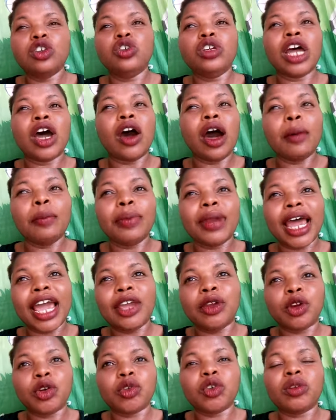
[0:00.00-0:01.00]
you now apply
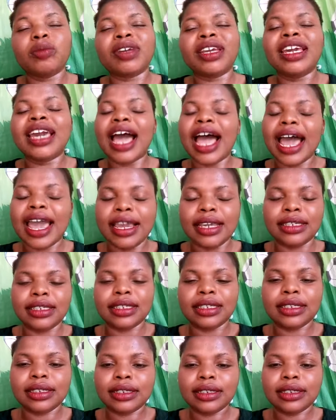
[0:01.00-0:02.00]
your cream
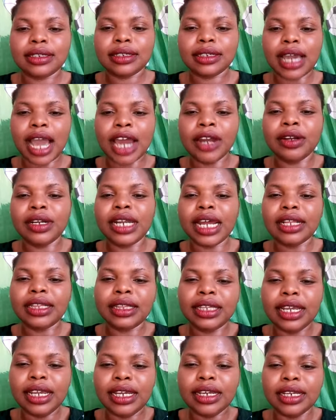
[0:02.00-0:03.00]
guys another
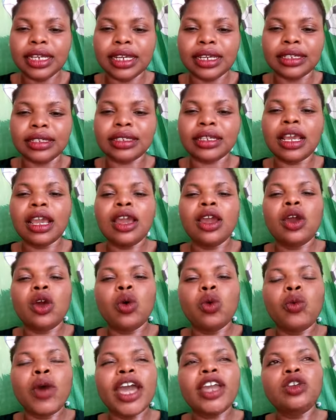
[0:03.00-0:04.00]
thing is
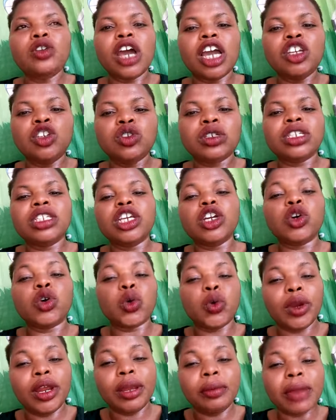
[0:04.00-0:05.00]
when you are using a
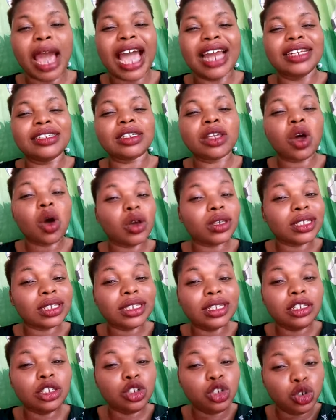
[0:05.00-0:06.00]
cream and it's
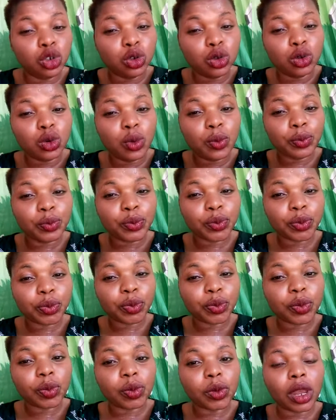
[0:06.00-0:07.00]
causing you
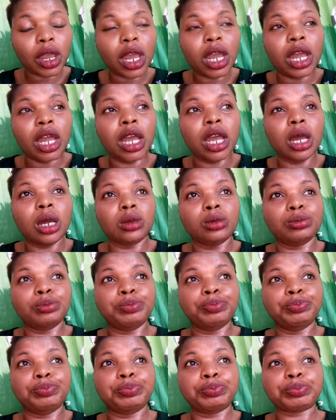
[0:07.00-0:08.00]

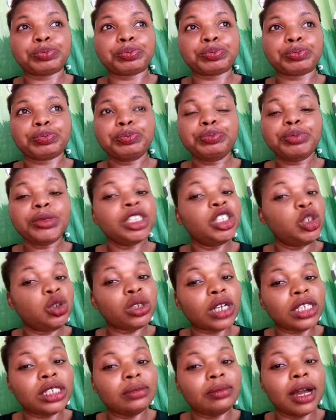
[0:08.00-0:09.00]
um,
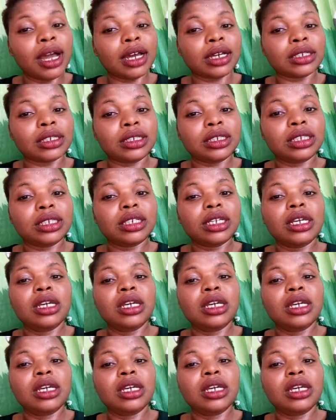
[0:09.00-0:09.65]
stretch marks